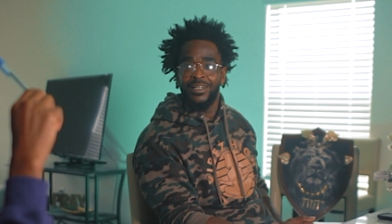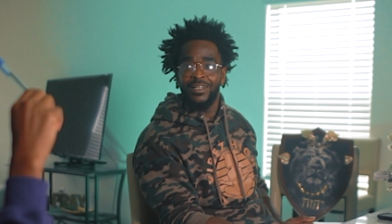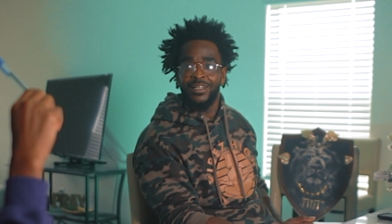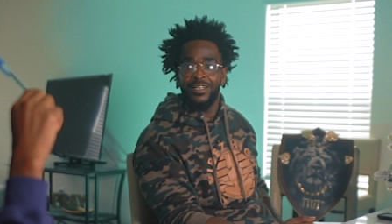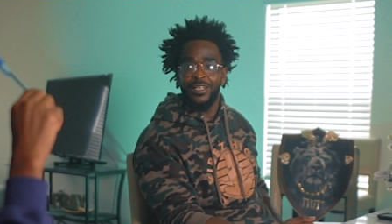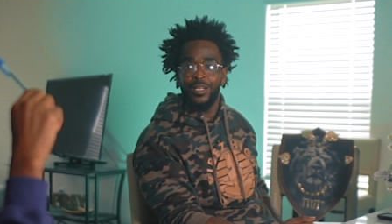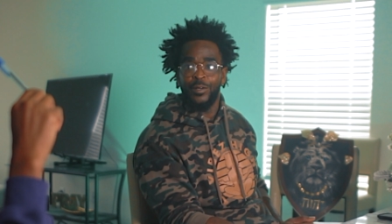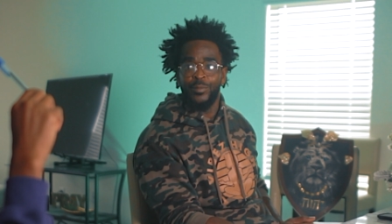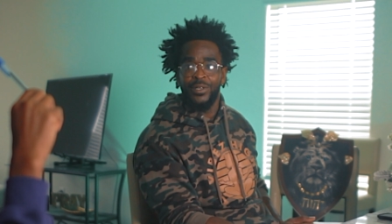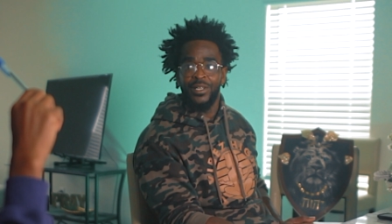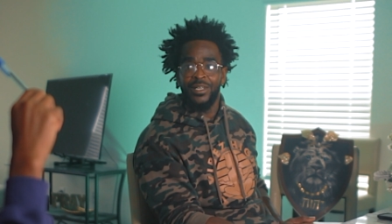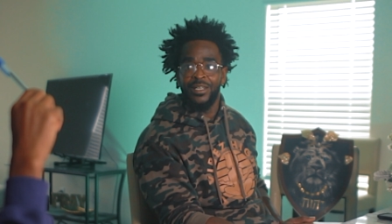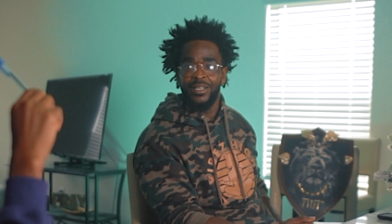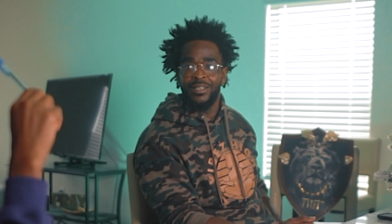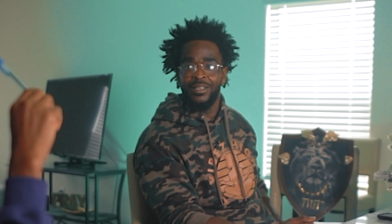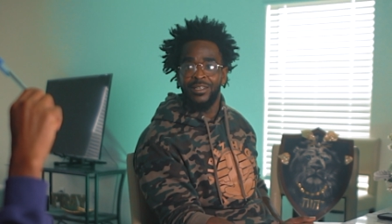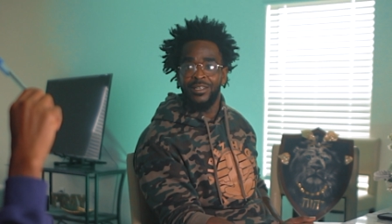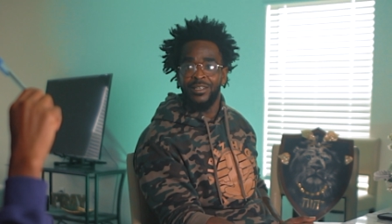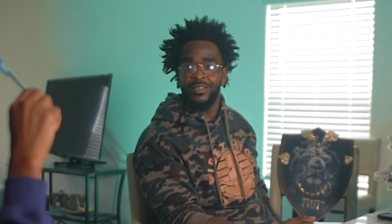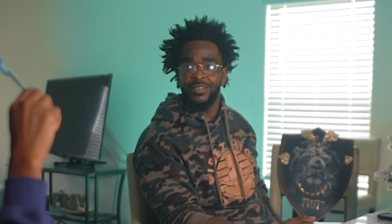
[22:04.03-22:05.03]
Know what I
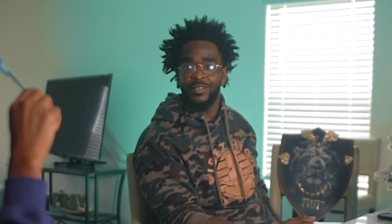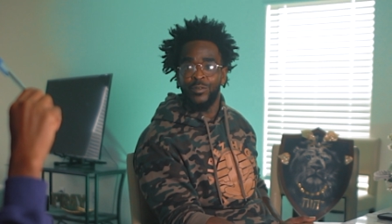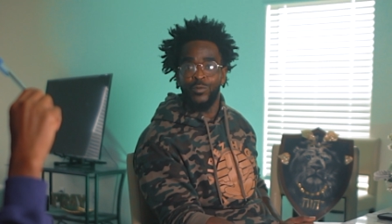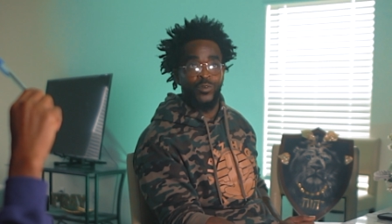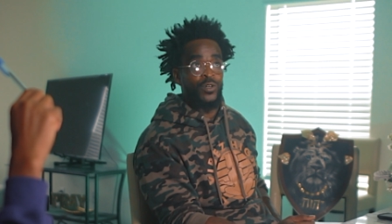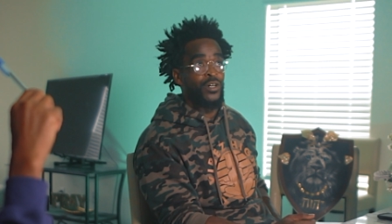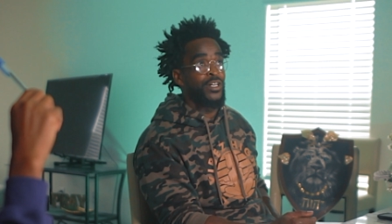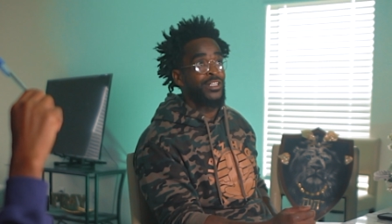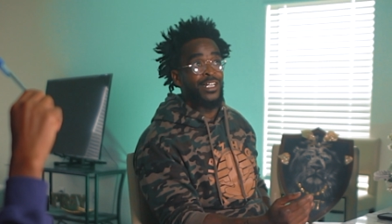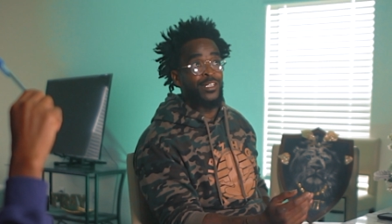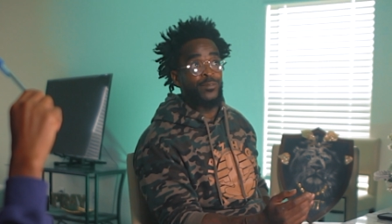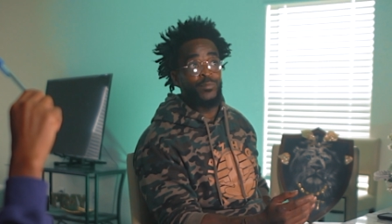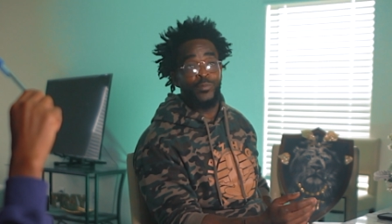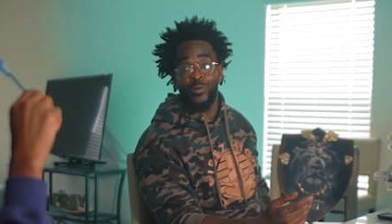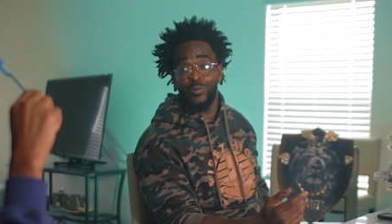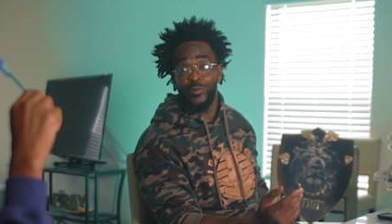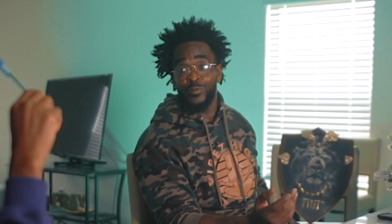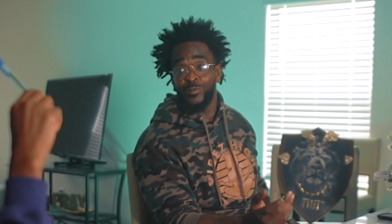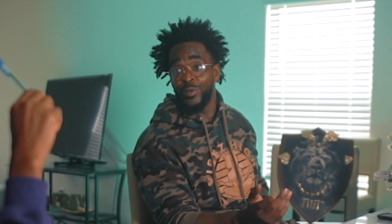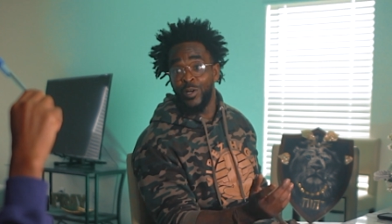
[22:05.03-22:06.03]
mean? Mm. The ones that's
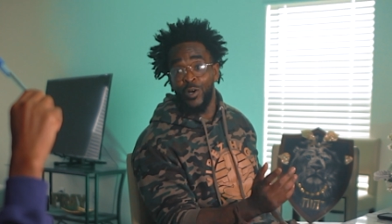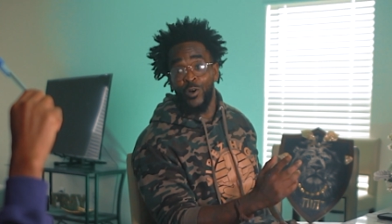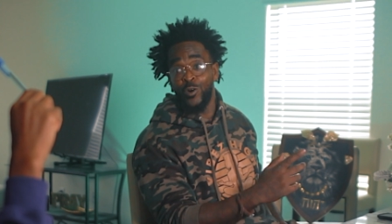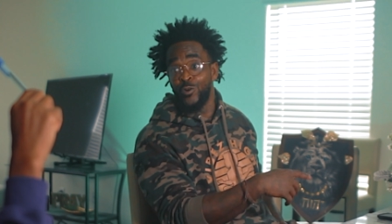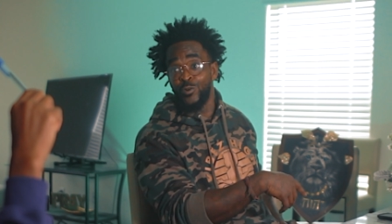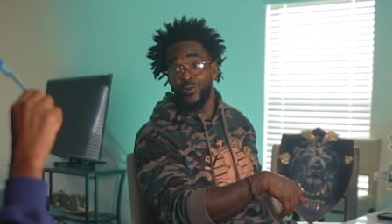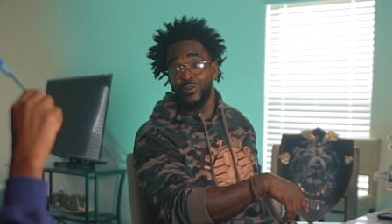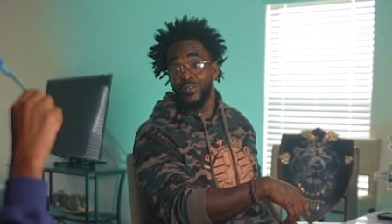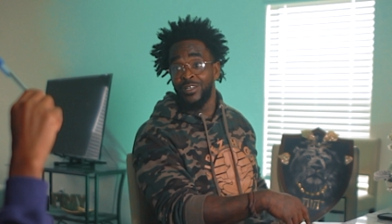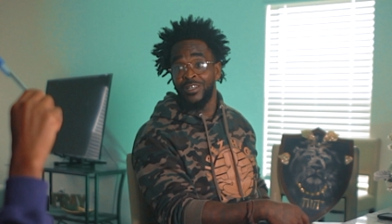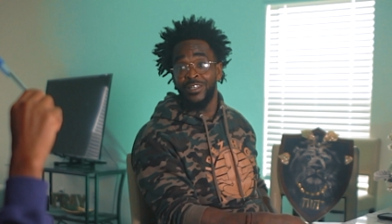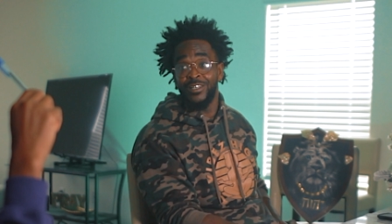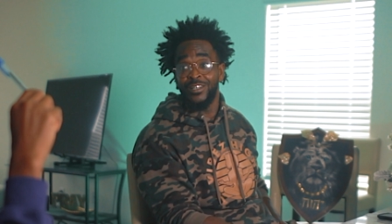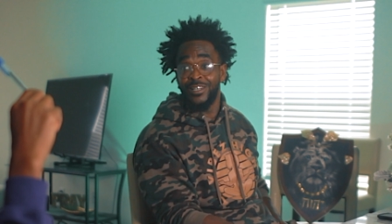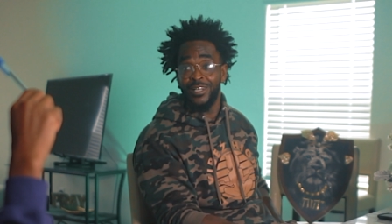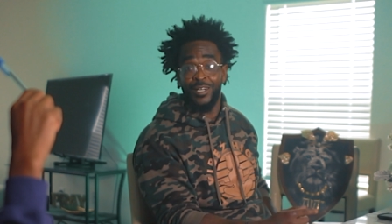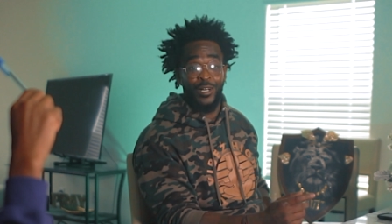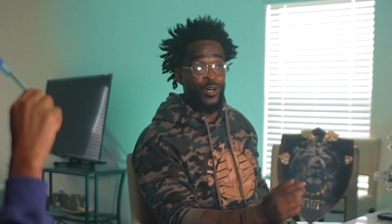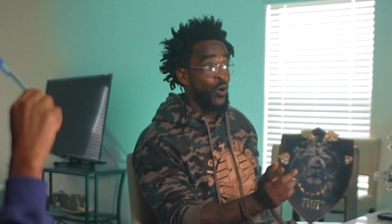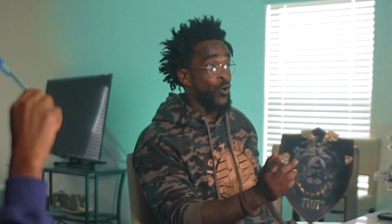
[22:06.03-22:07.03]
supposed to be older
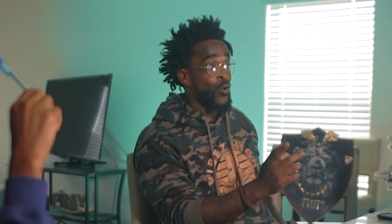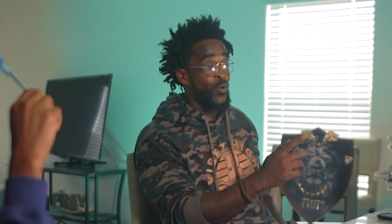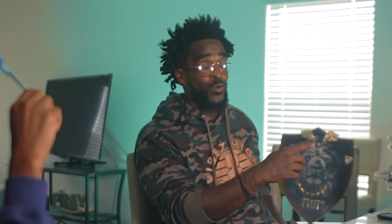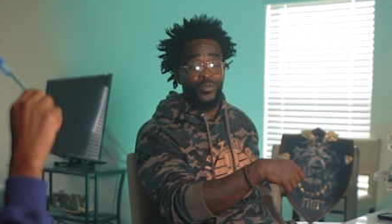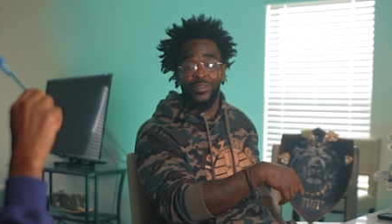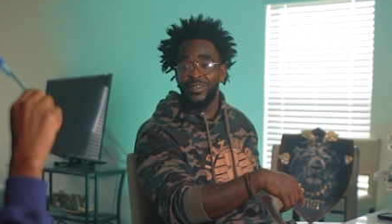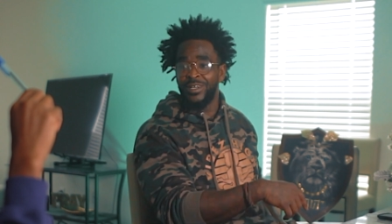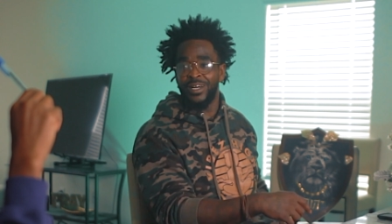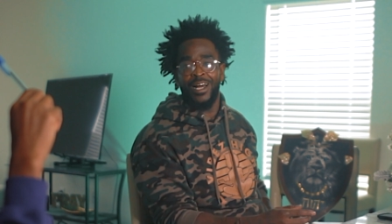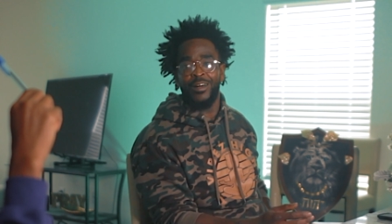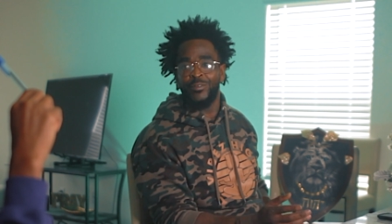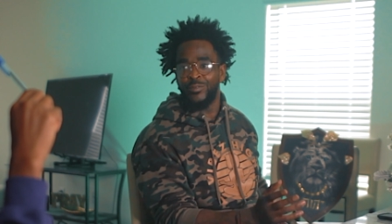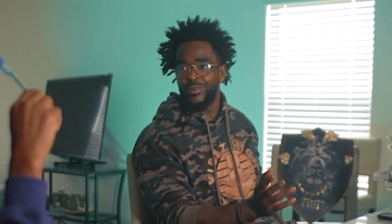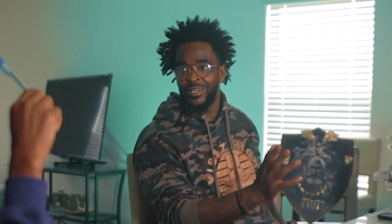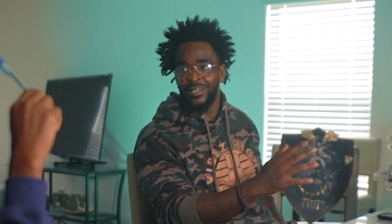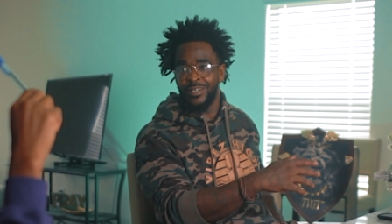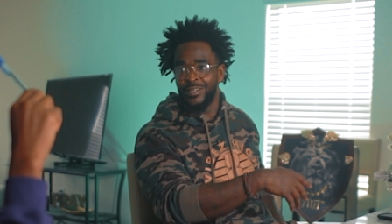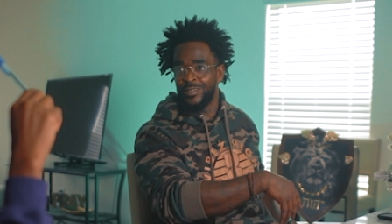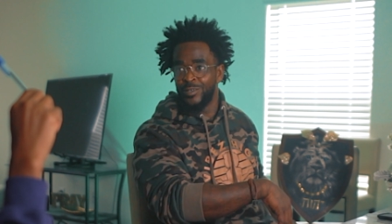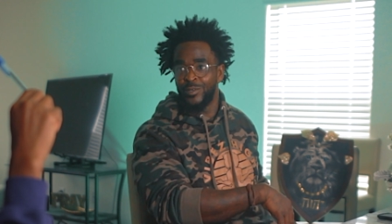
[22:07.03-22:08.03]
and over, I
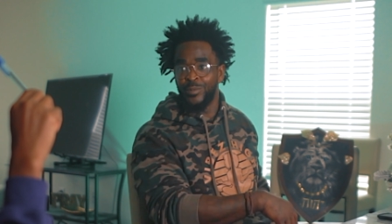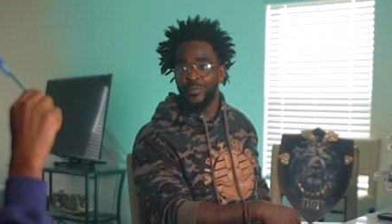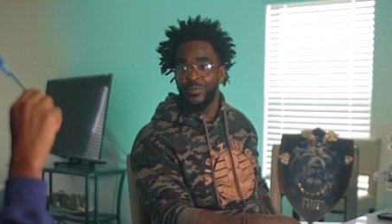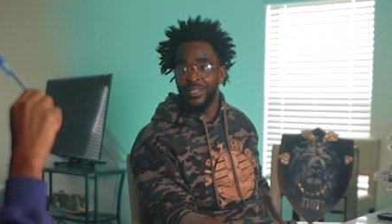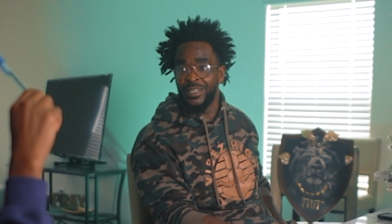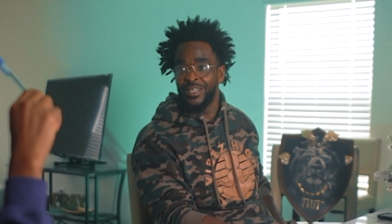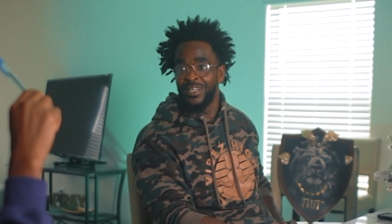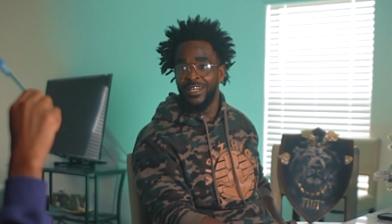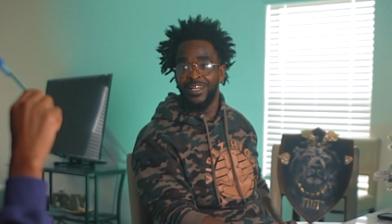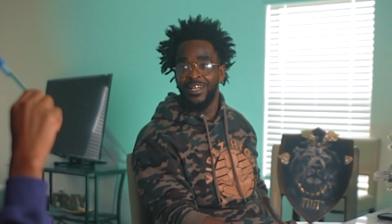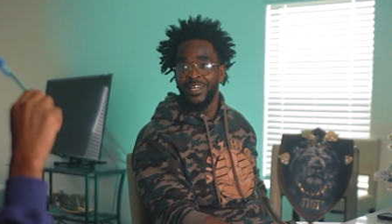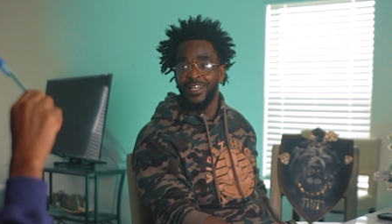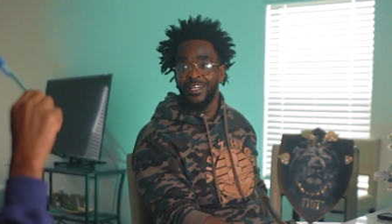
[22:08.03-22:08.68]
really don't be.